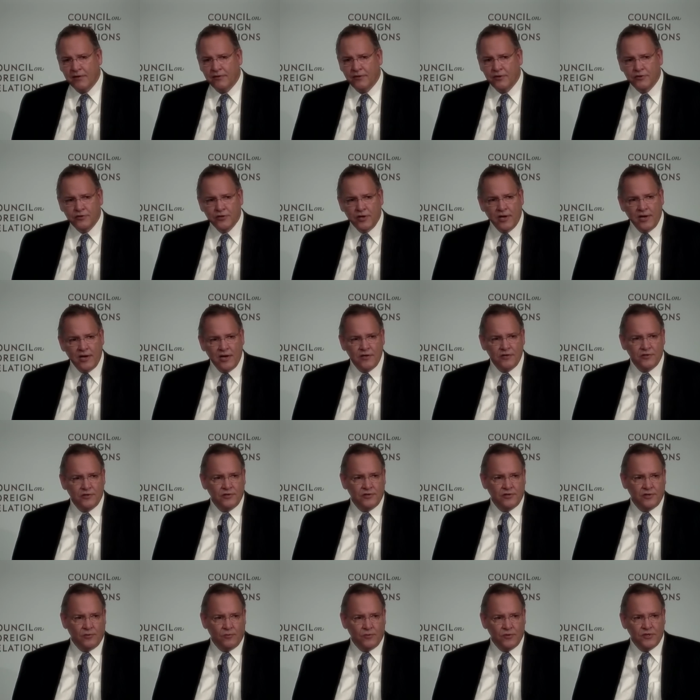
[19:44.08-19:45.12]
the jet engines
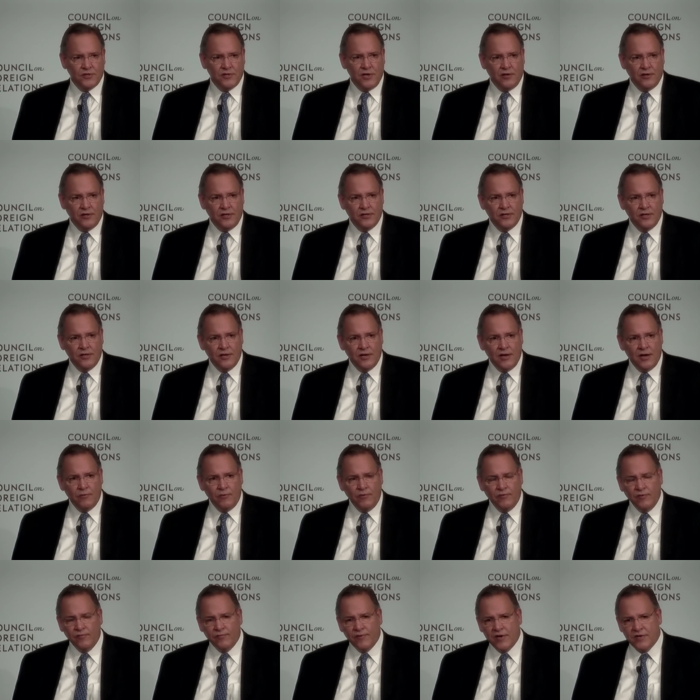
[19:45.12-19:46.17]
that we're selling today,
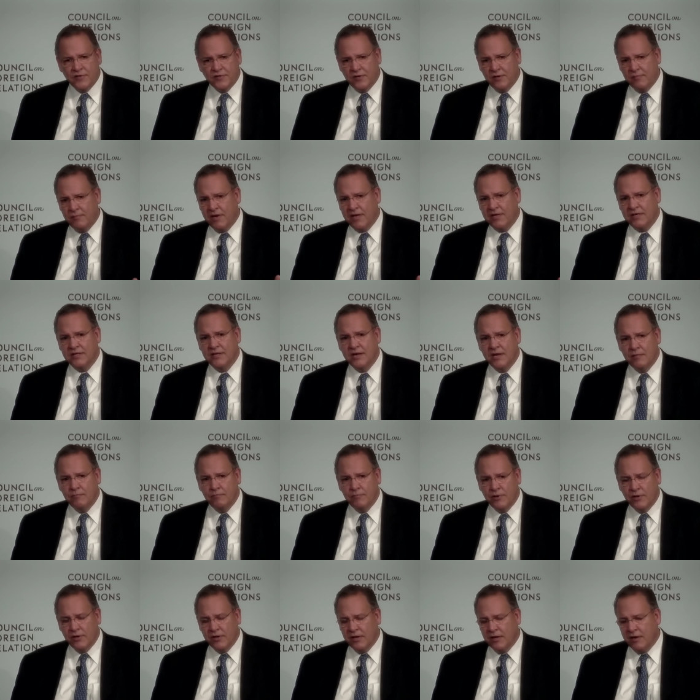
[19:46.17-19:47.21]
we've invested about ten
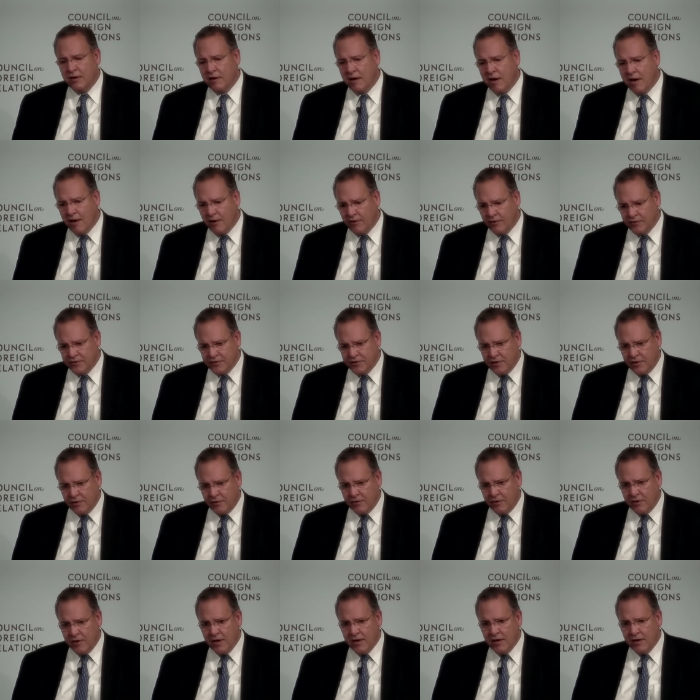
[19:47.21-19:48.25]
billion dollars
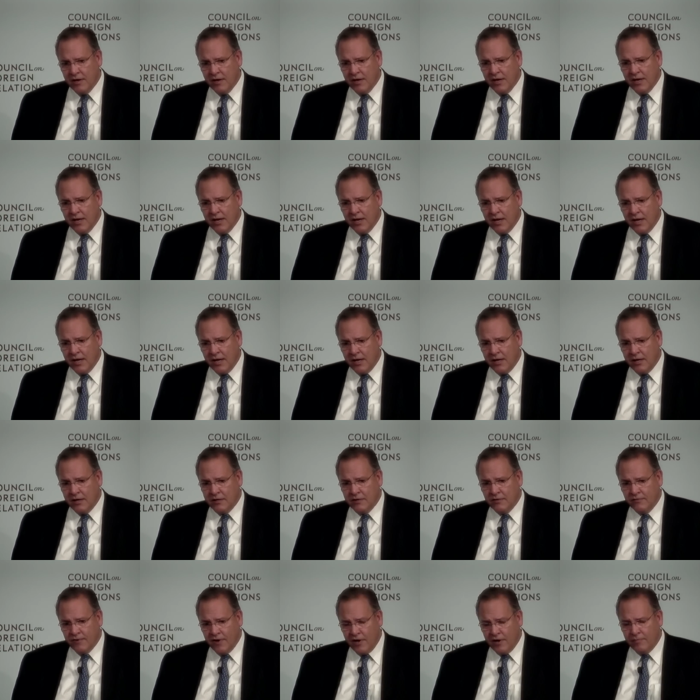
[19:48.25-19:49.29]
here uh,
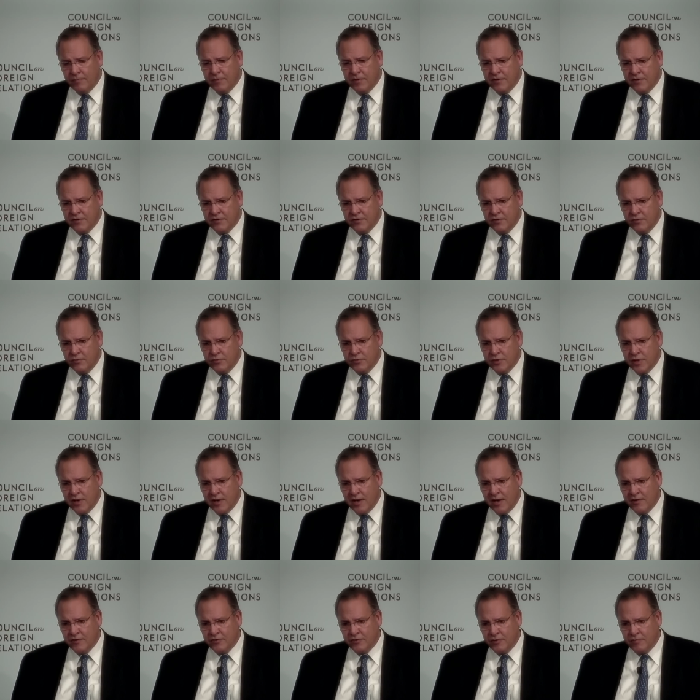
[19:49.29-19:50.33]
developing this new jet
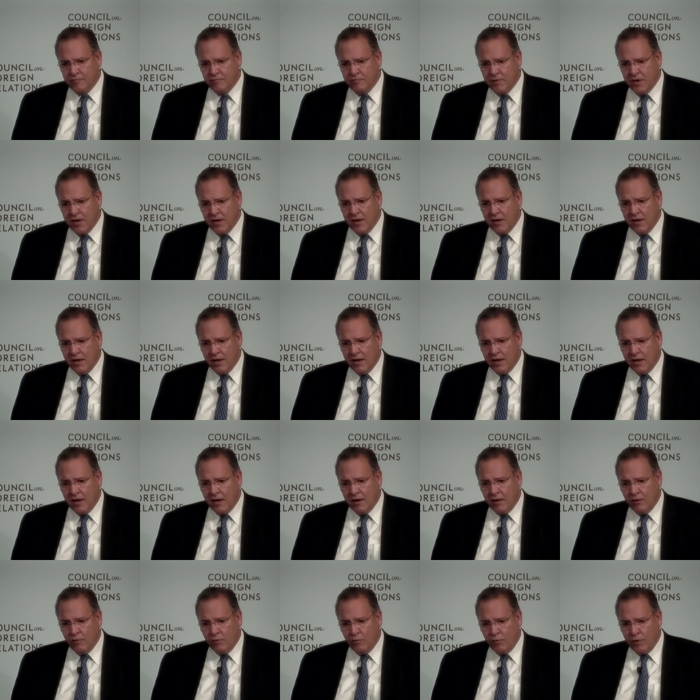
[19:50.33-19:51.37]
engine.
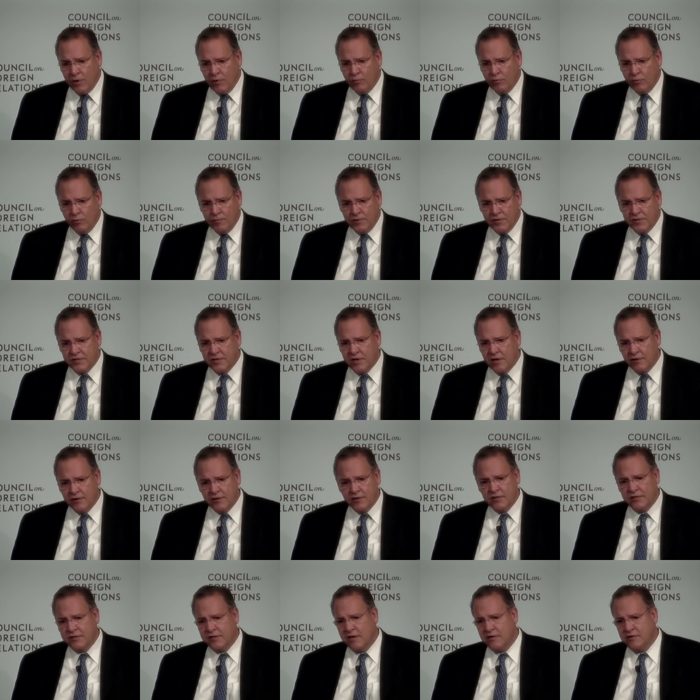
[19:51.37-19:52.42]
Uh, we will be selling
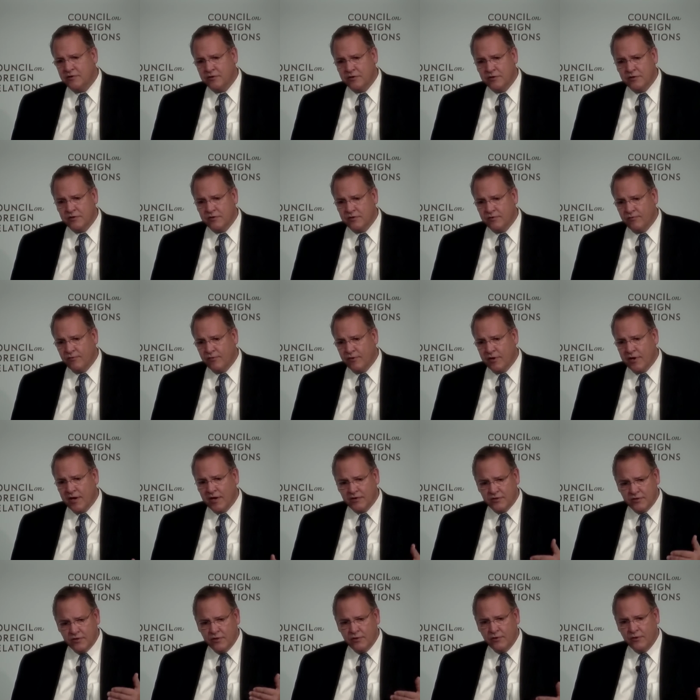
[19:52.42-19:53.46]
these engines for the
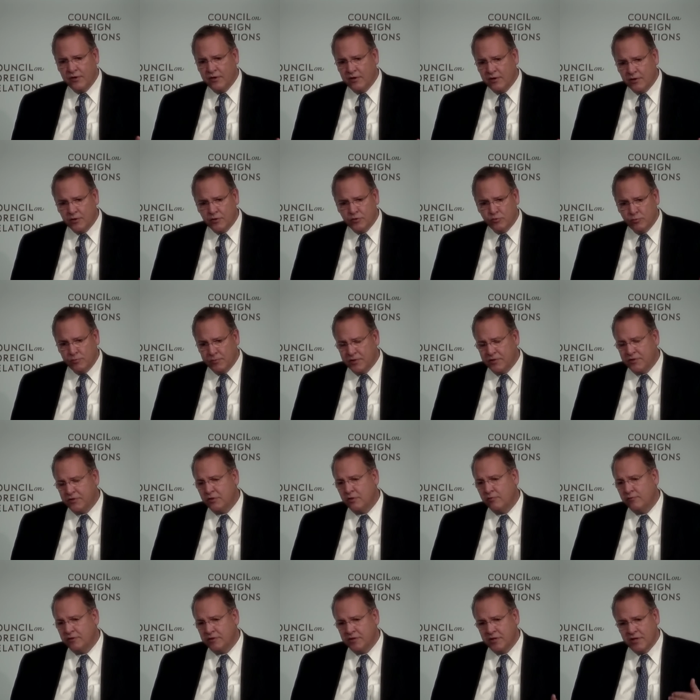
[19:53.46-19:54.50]
next thirty years. We'll be
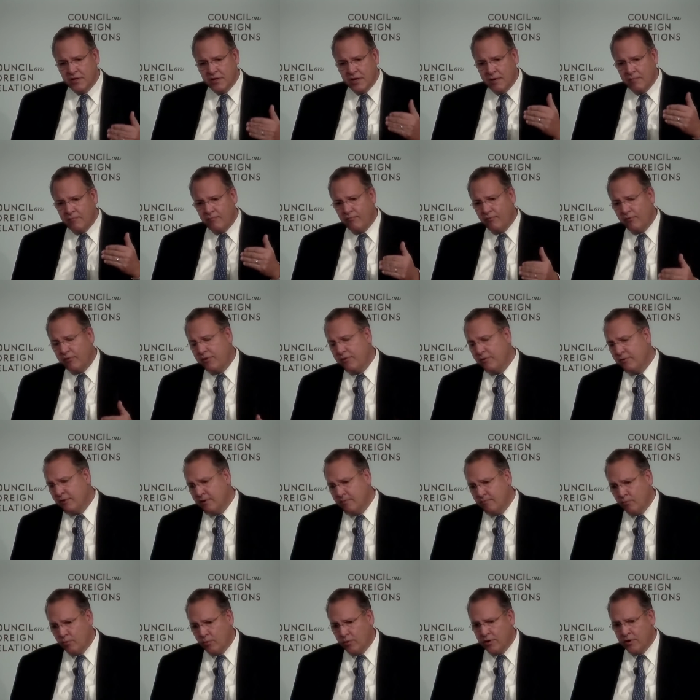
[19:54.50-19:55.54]
servicing them for thirty
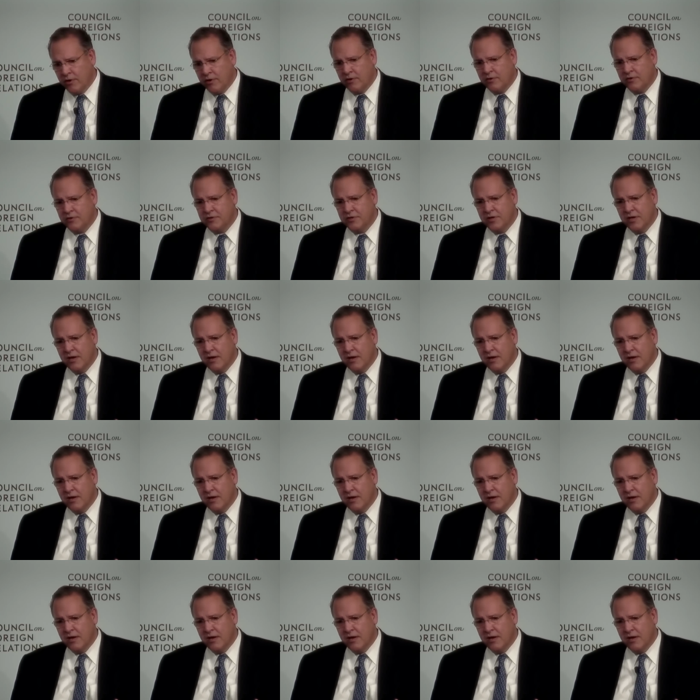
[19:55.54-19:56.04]
more years.